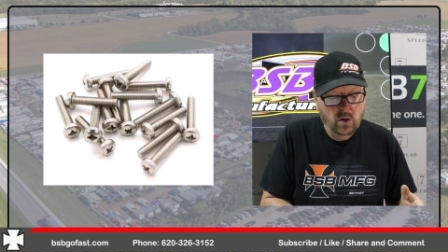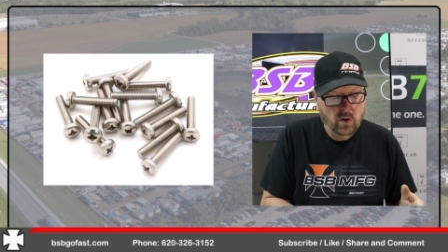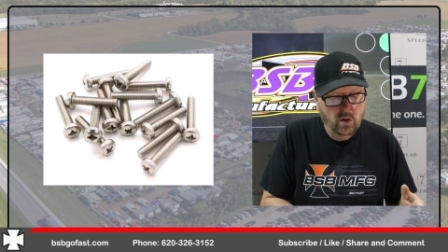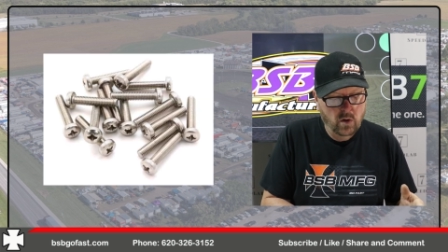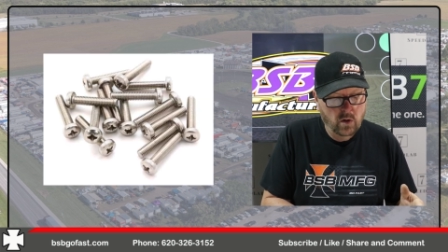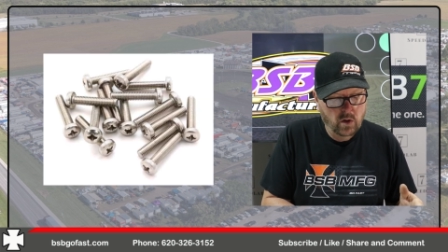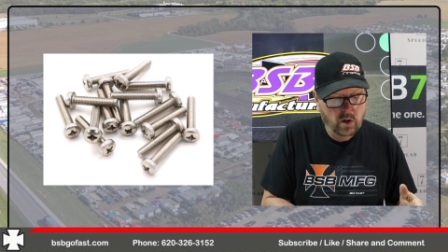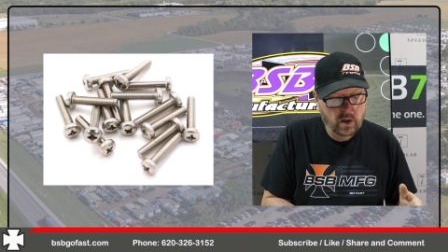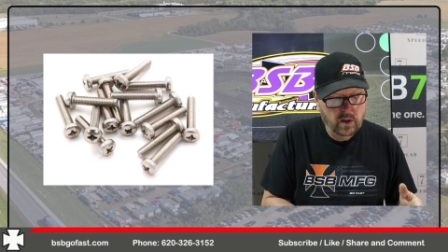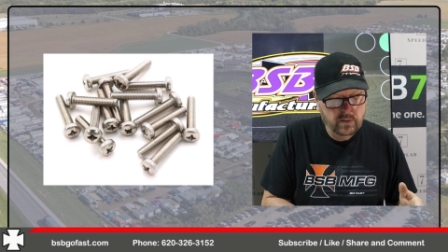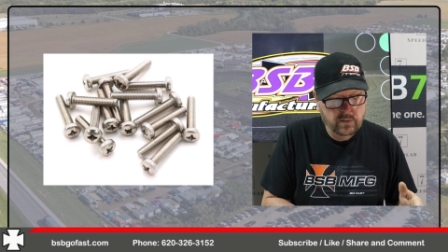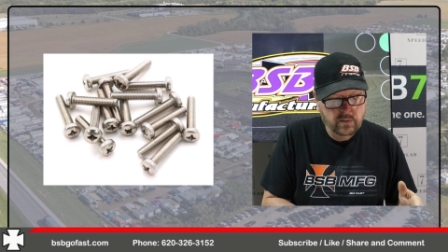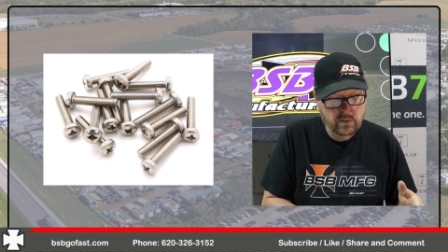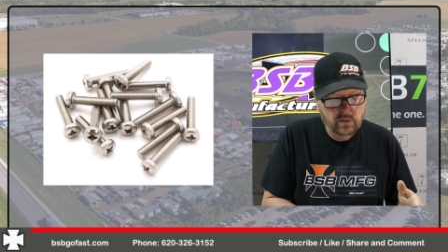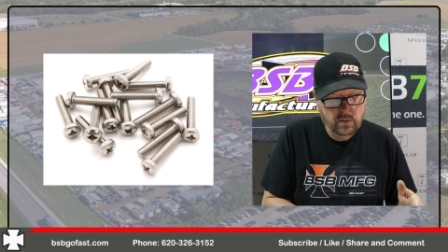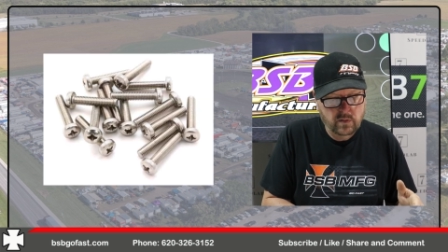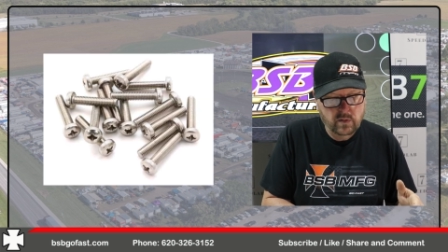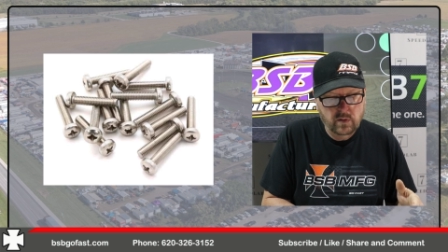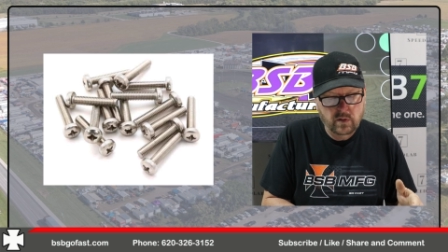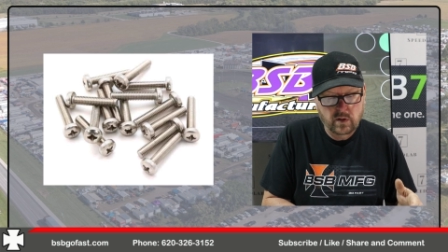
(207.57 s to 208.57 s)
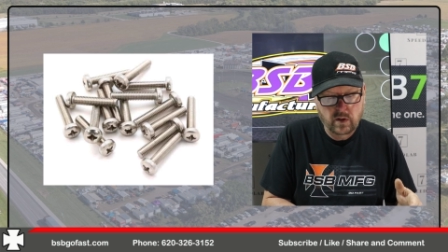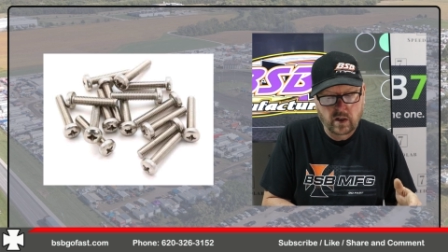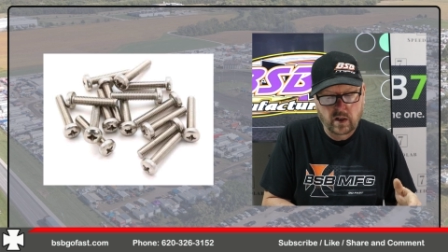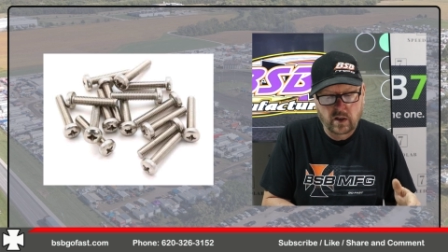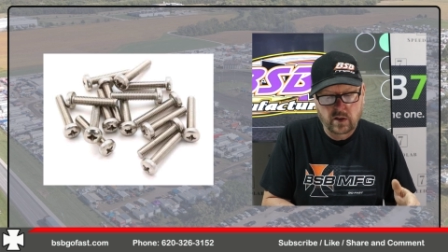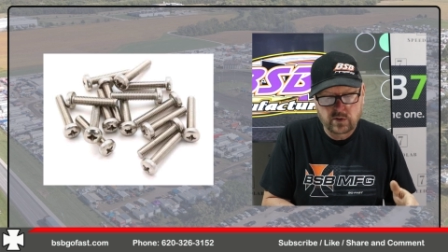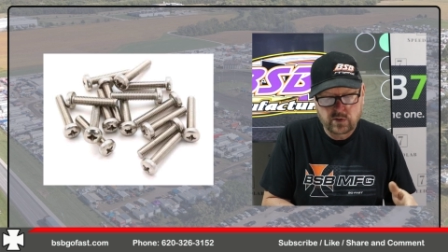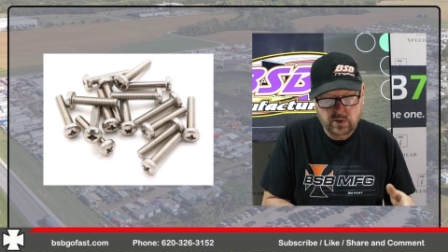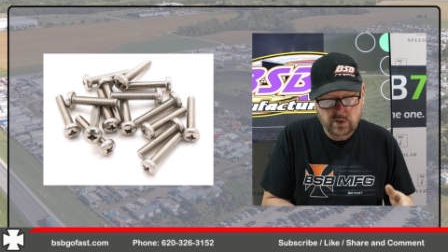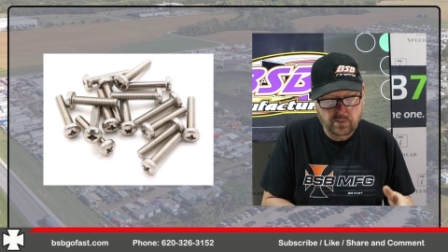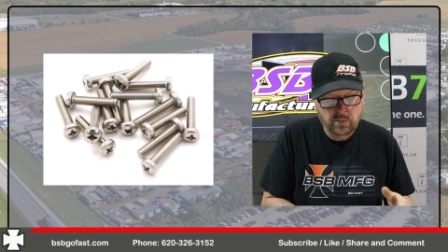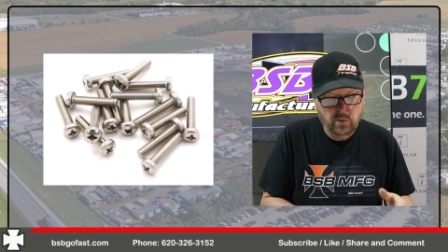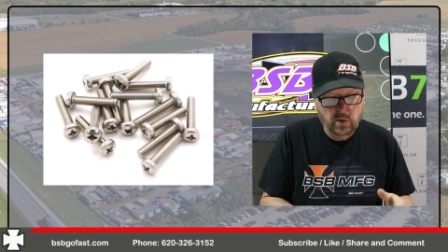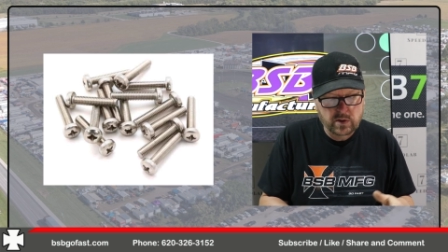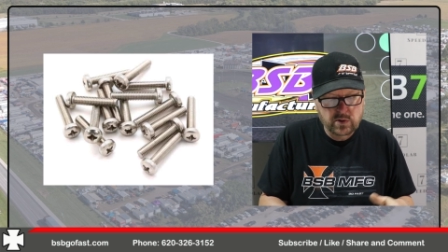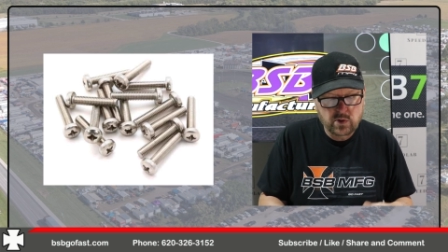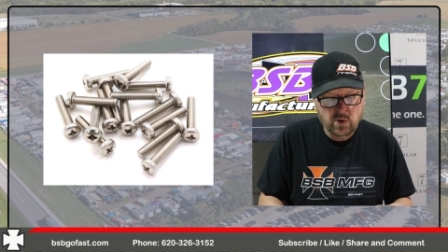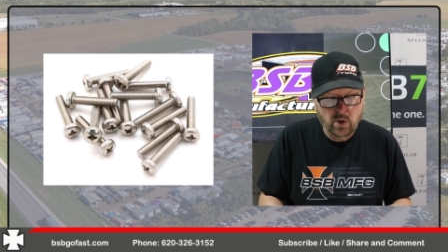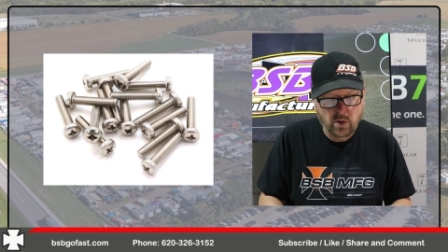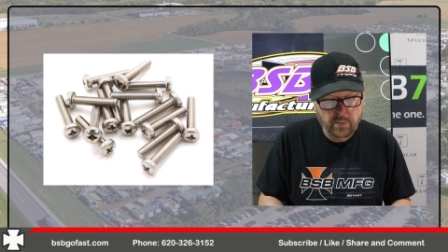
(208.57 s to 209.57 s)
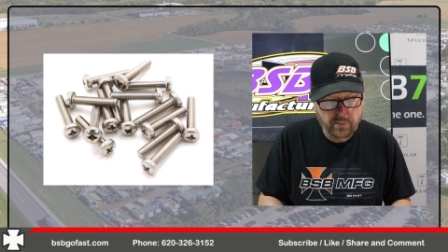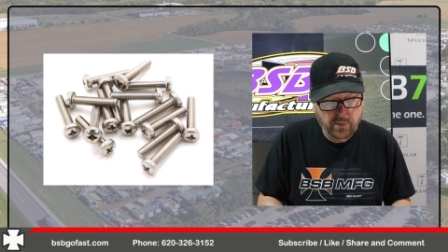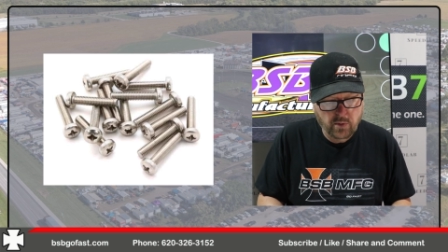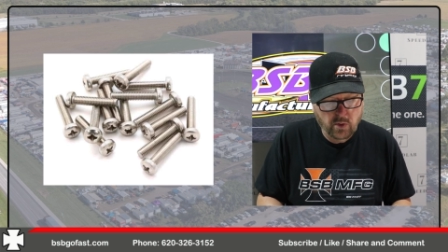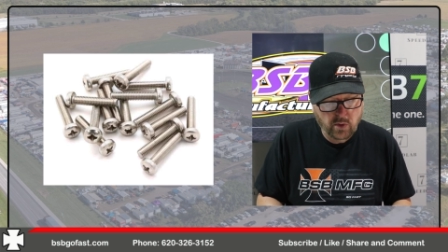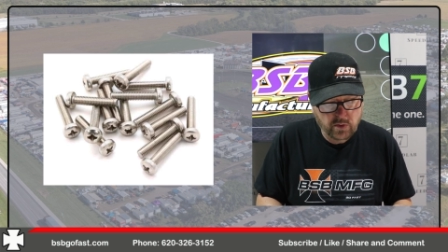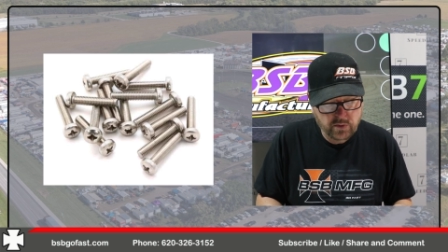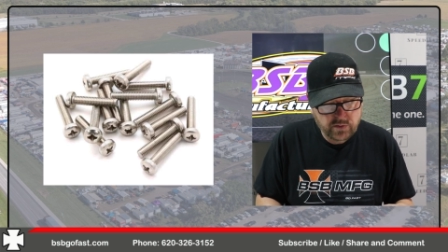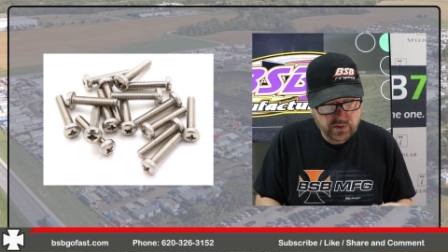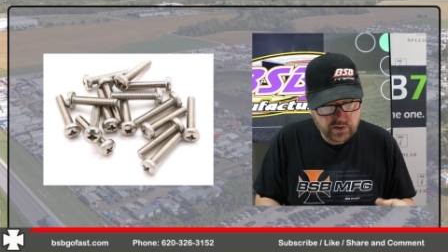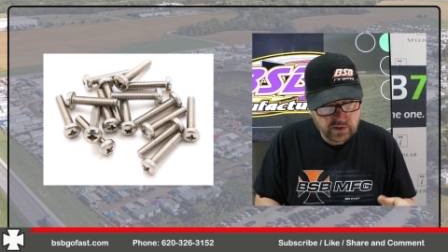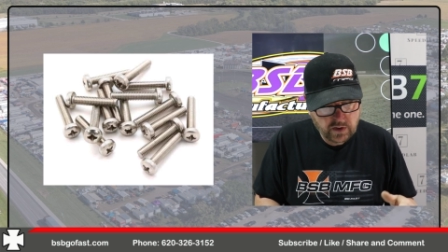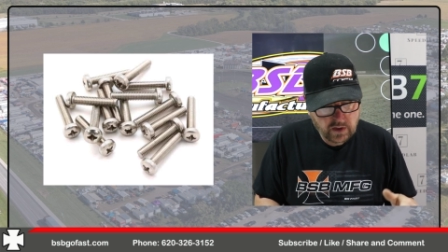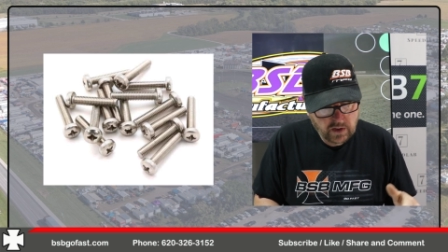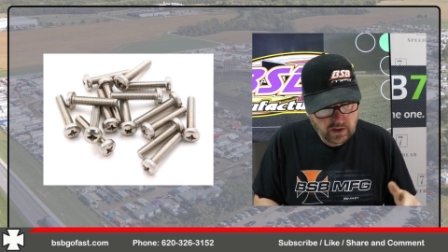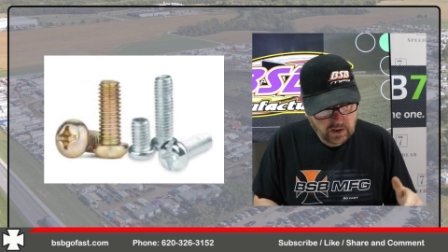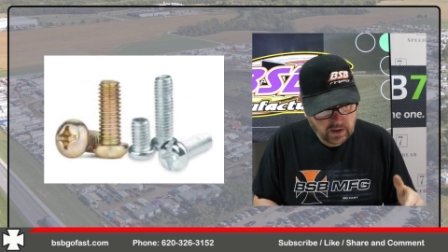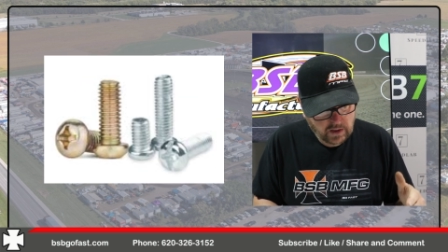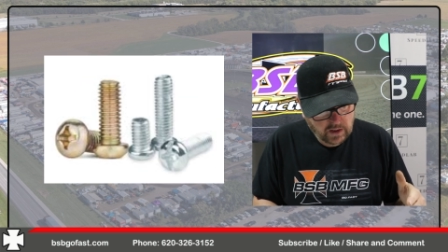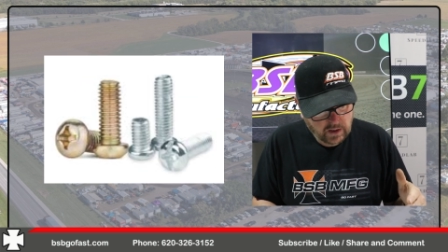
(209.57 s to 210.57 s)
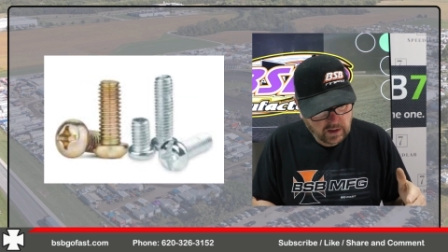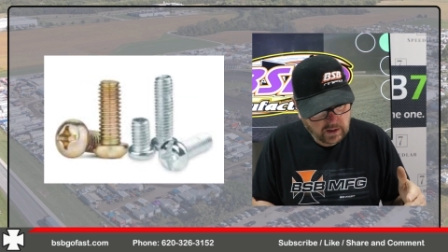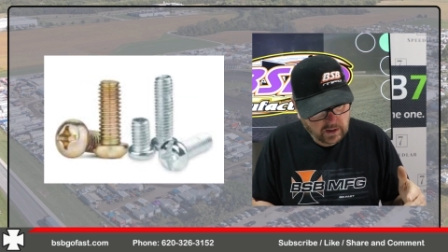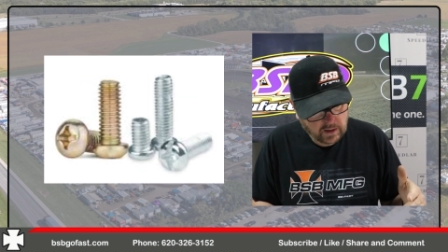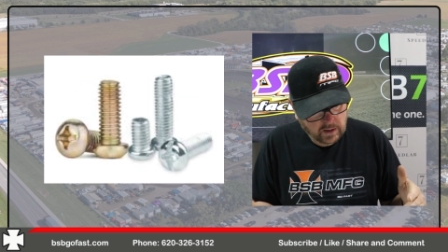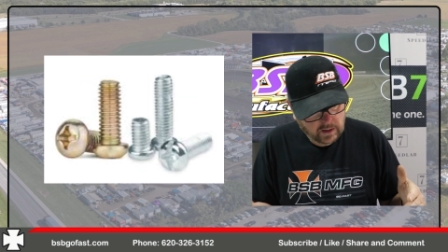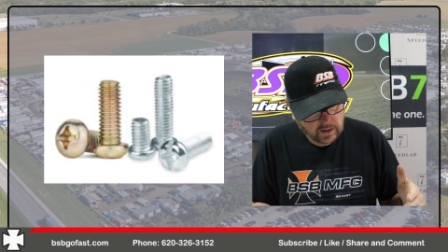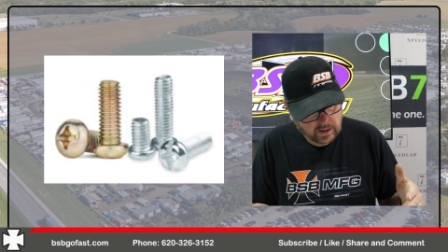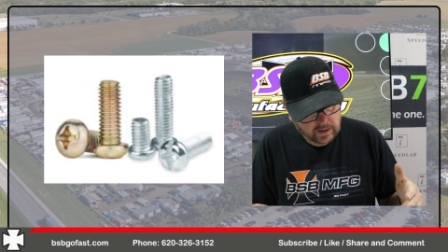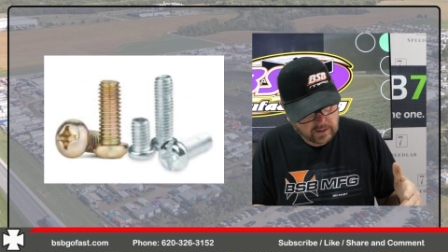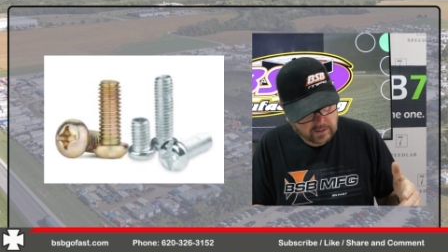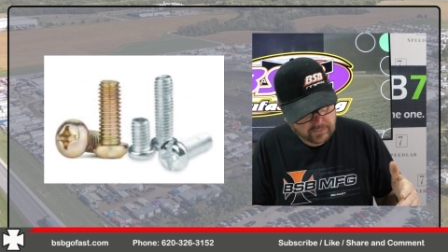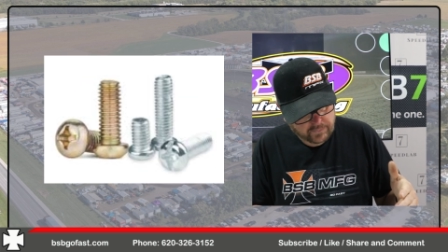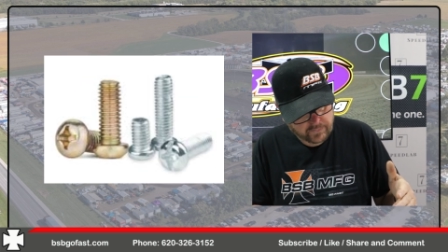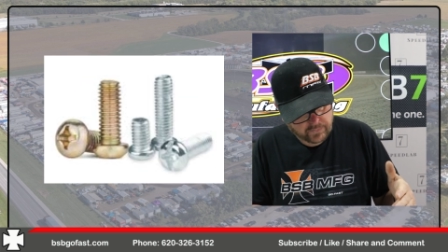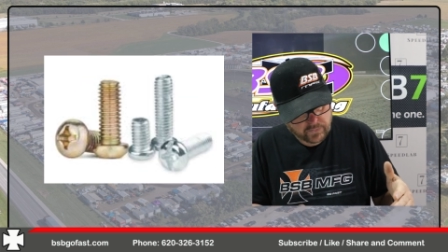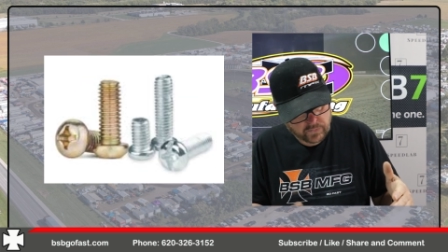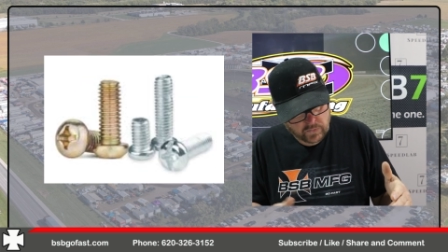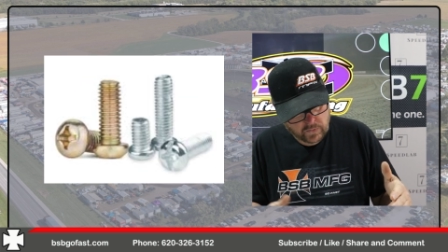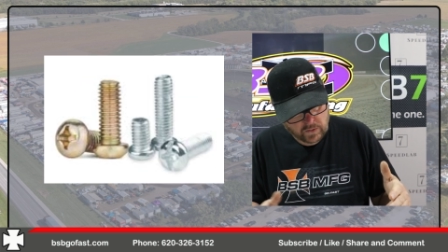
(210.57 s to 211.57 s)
on uh, some race car parts. Um,